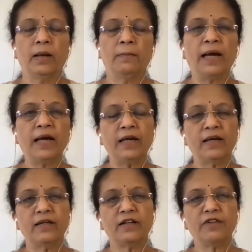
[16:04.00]
By
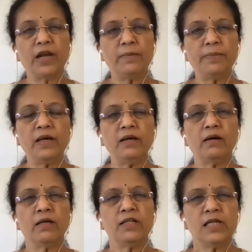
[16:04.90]
developing
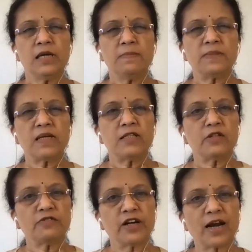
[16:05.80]
a deep sense
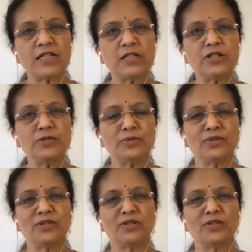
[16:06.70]
of gratitude